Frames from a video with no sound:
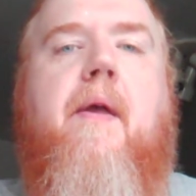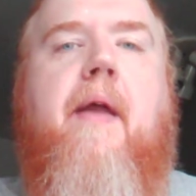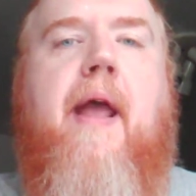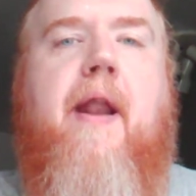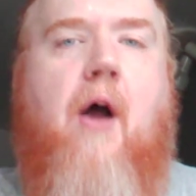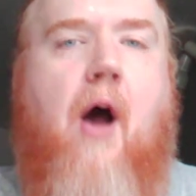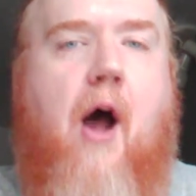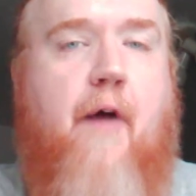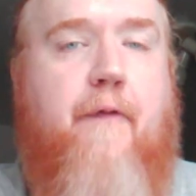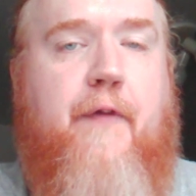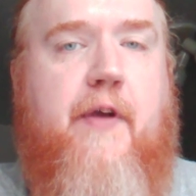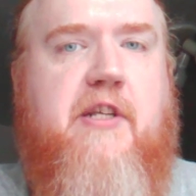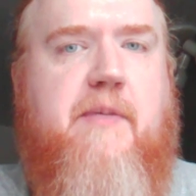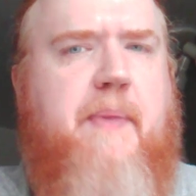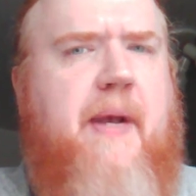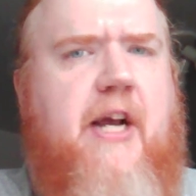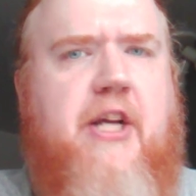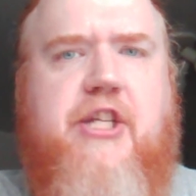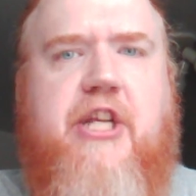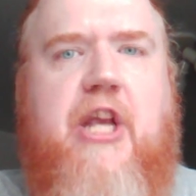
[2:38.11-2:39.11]
in office
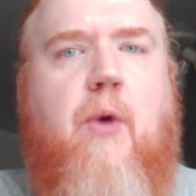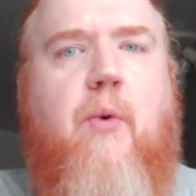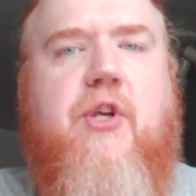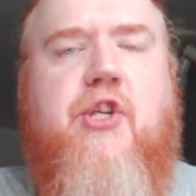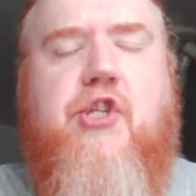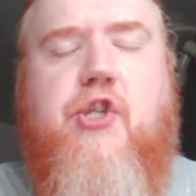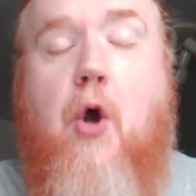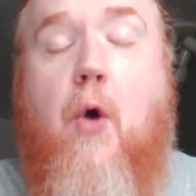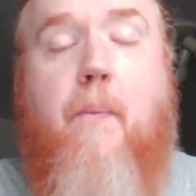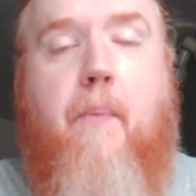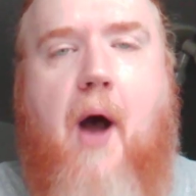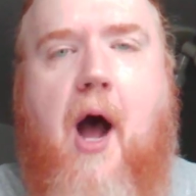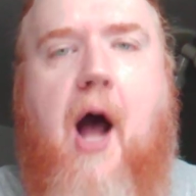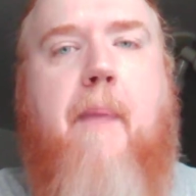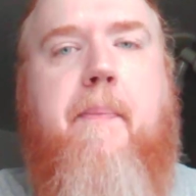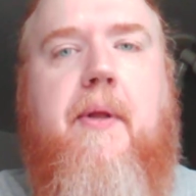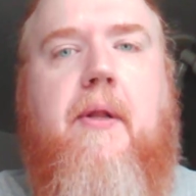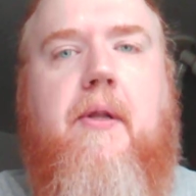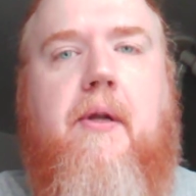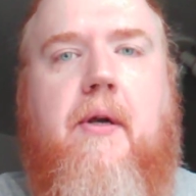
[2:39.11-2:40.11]
because he was so
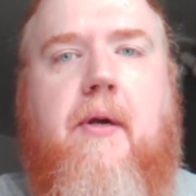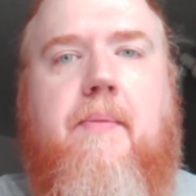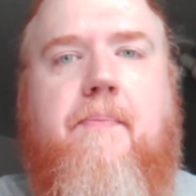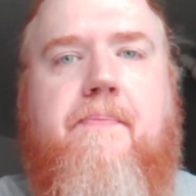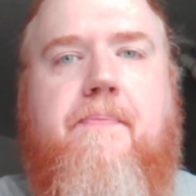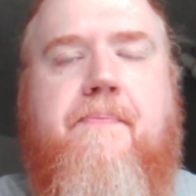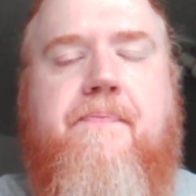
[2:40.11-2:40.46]
popular.